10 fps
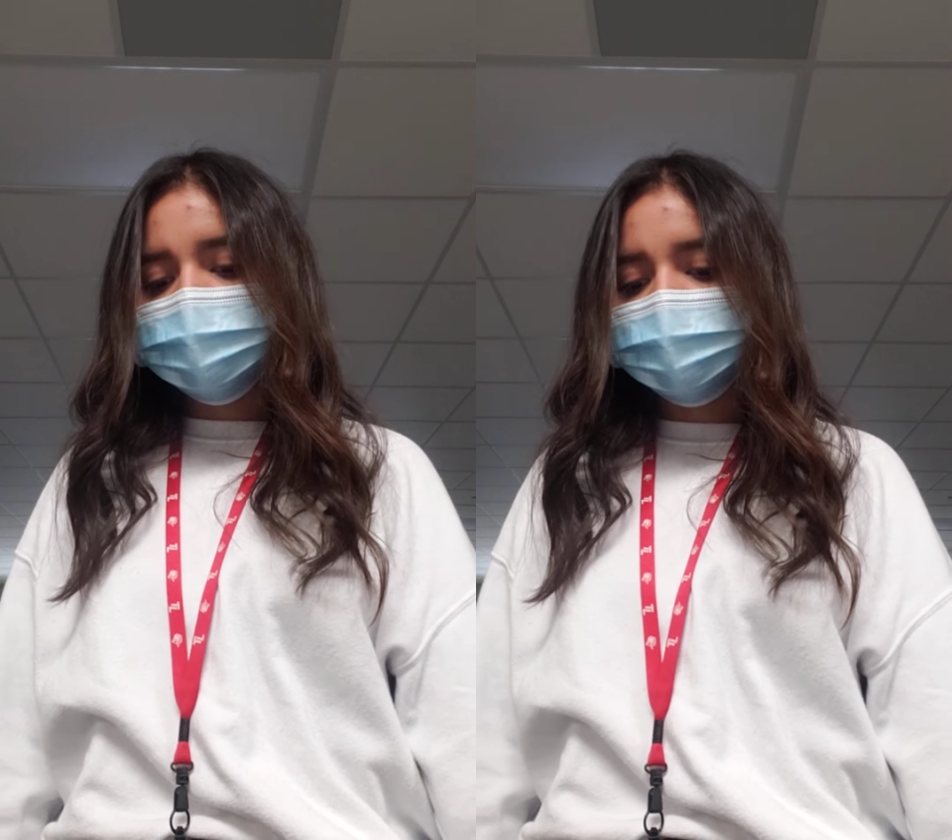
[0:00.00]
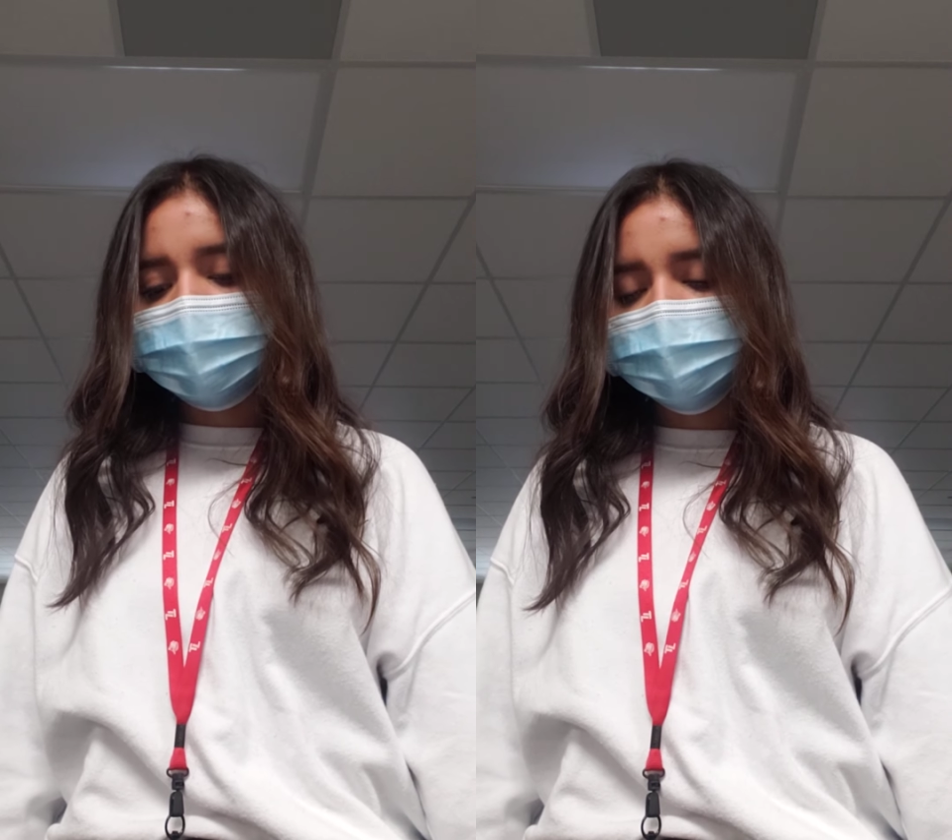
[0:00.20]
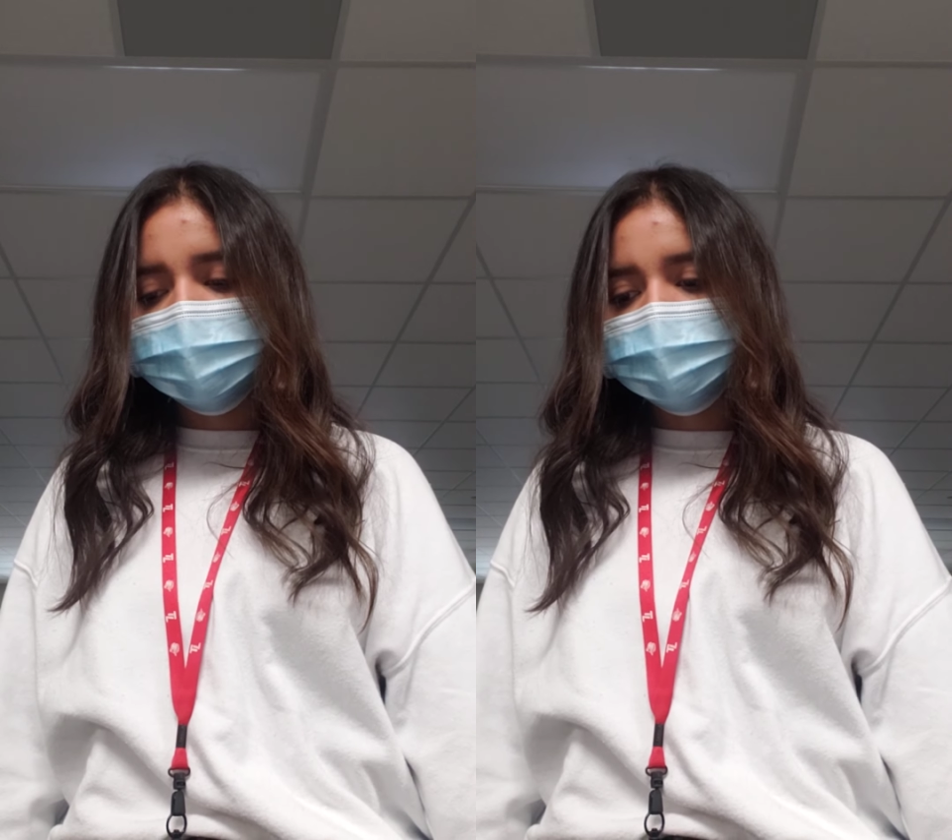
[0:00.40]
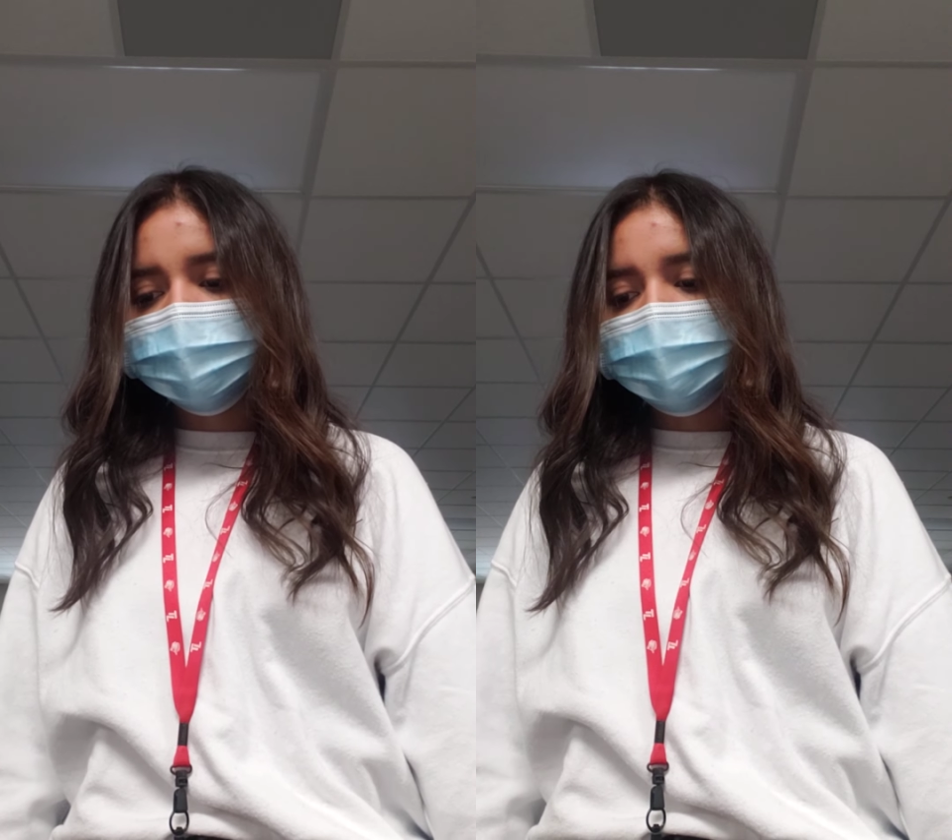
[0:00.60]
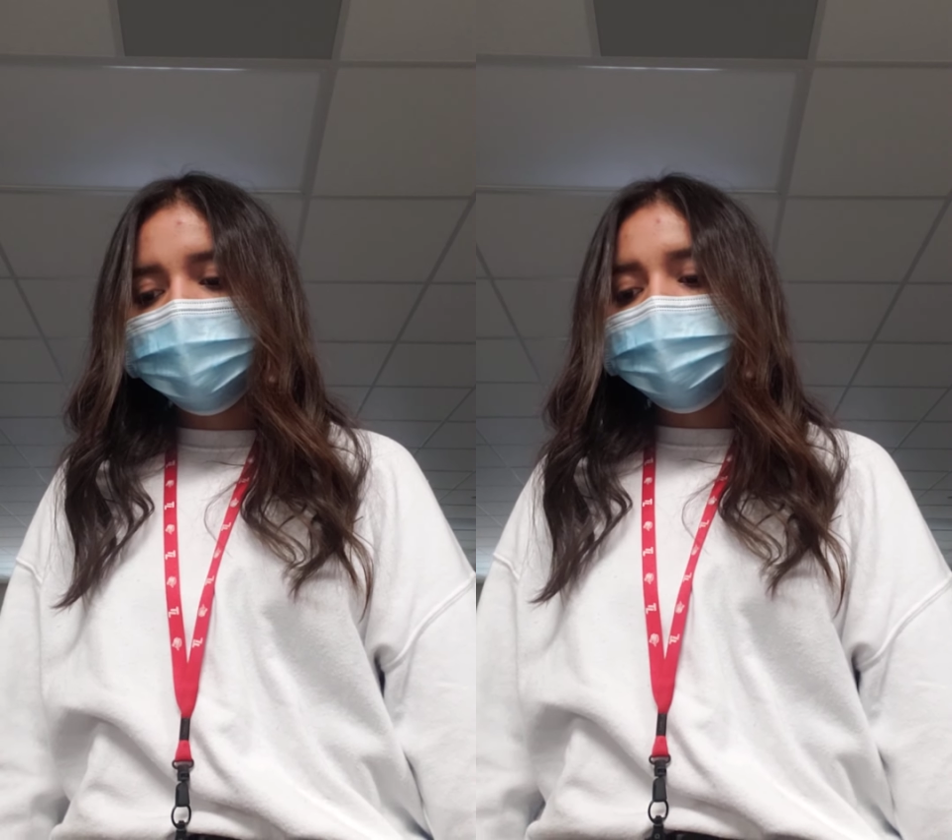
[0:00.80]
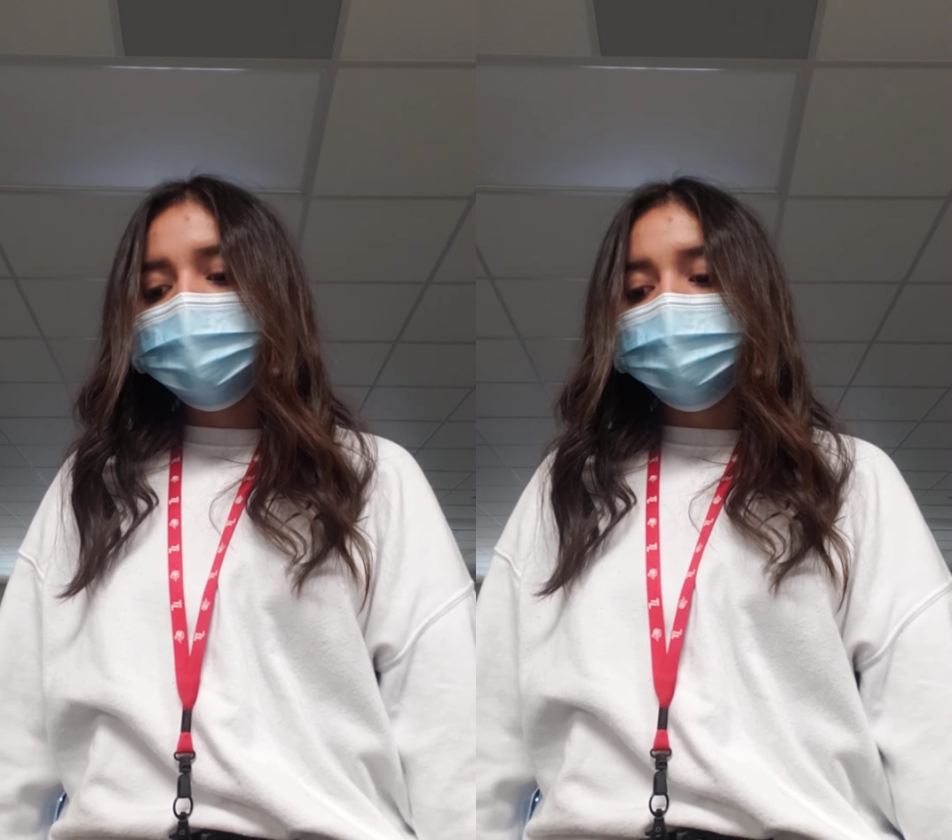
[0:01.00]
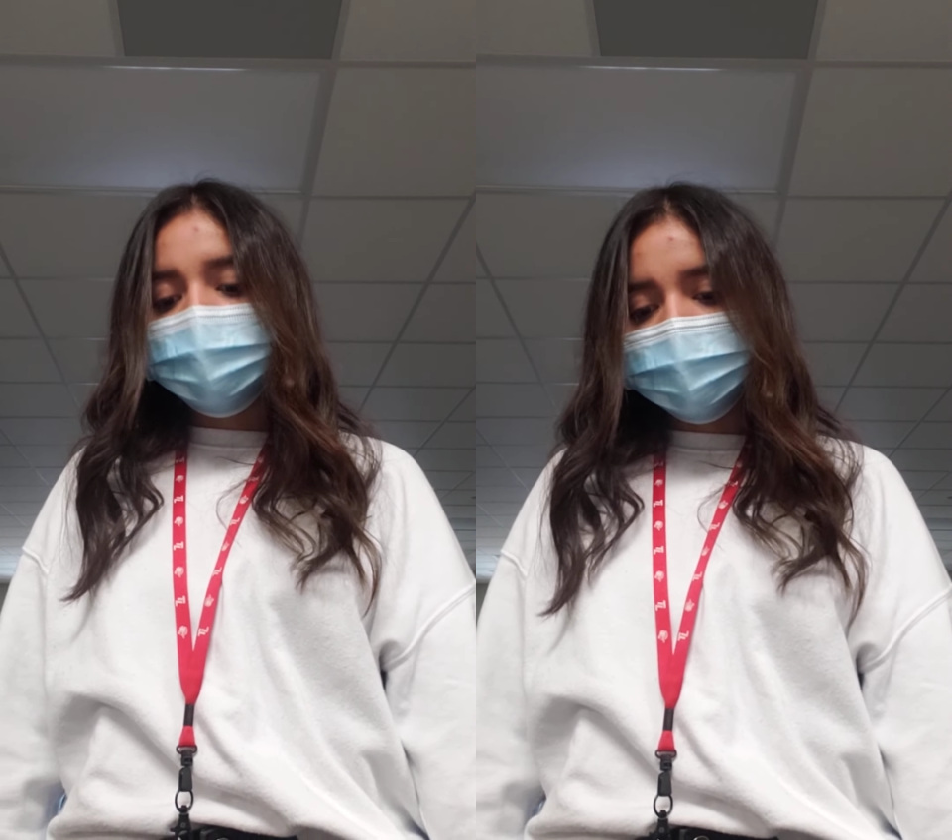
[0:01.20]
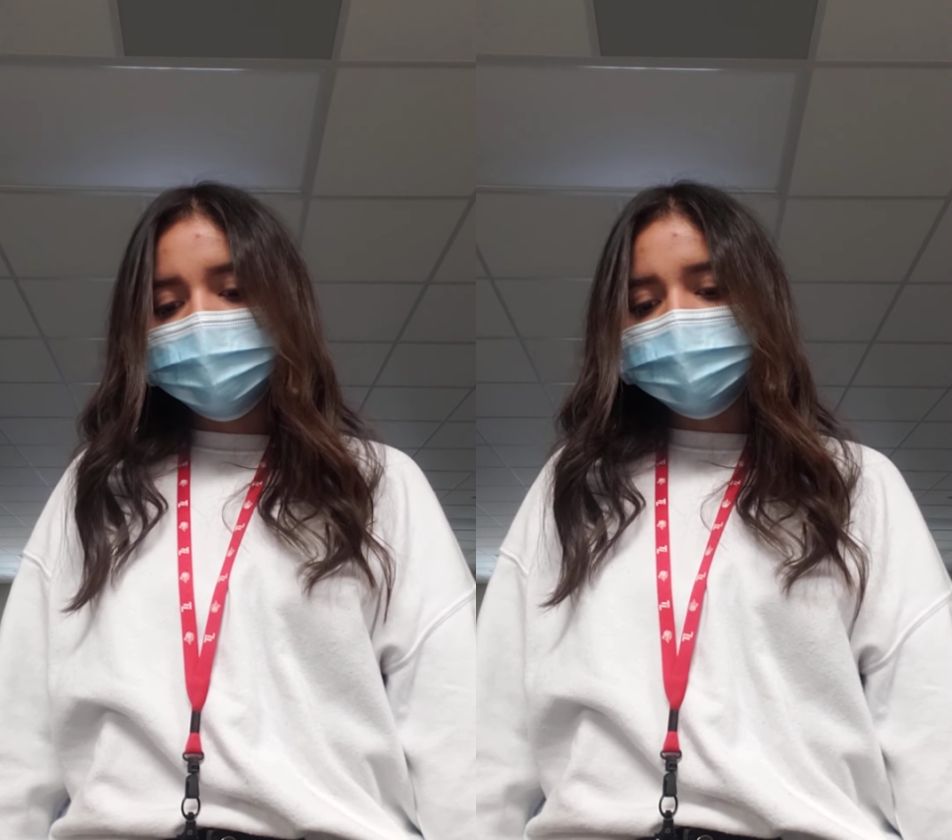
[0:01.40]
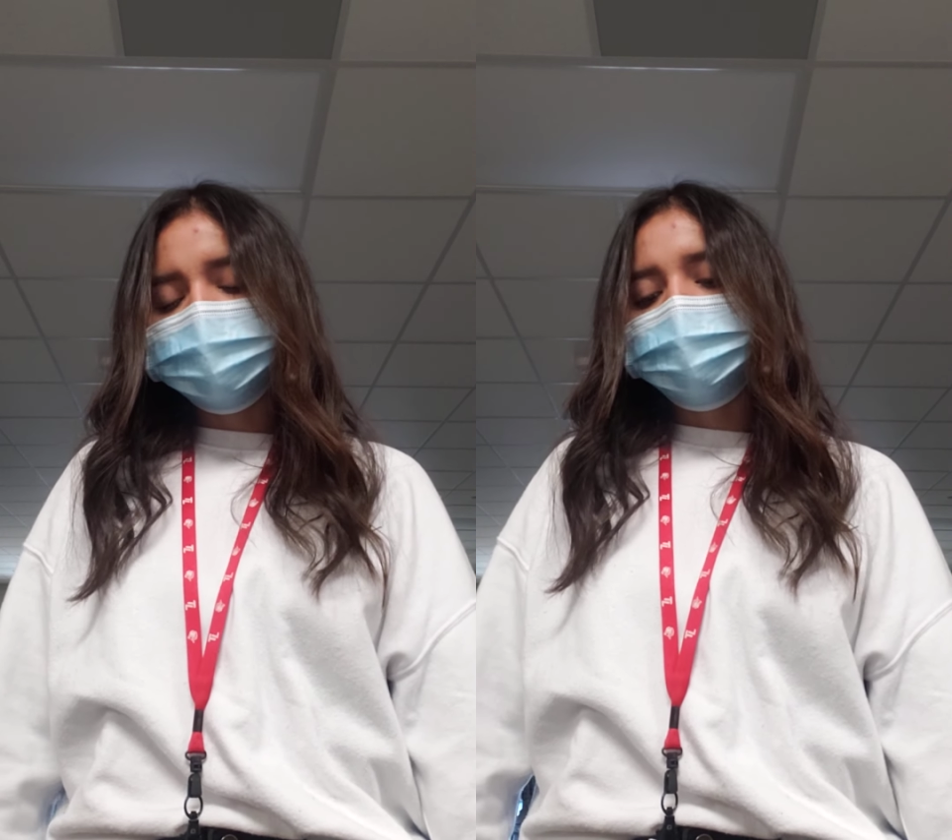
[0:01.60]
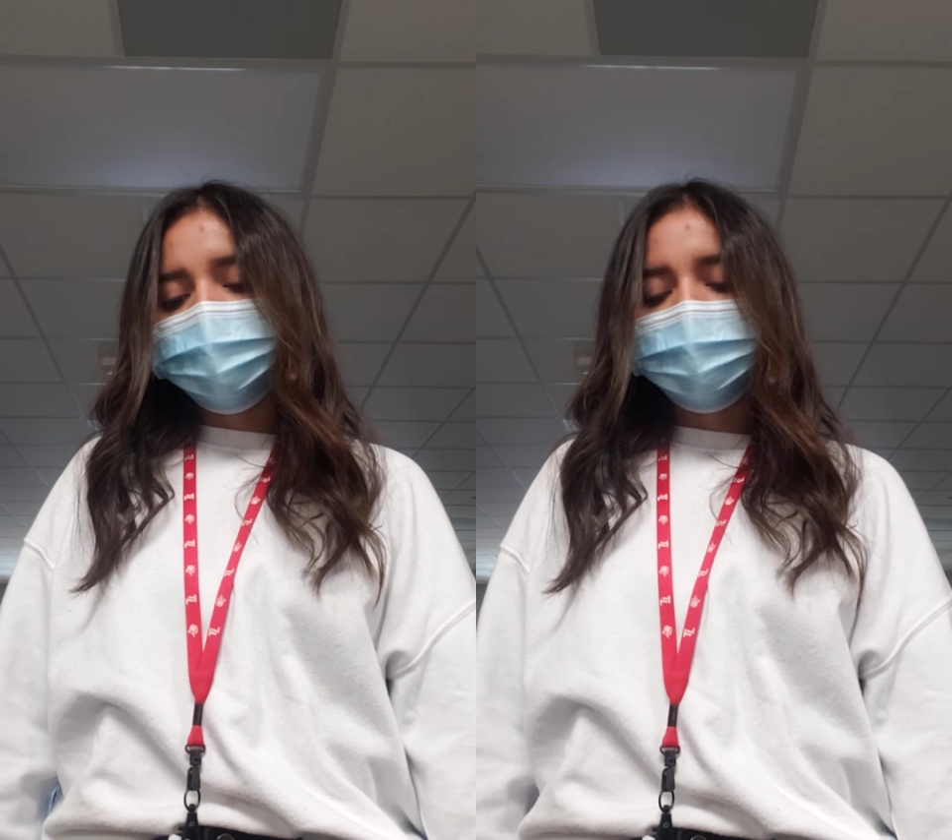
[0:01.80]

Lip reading: changed the appearance of many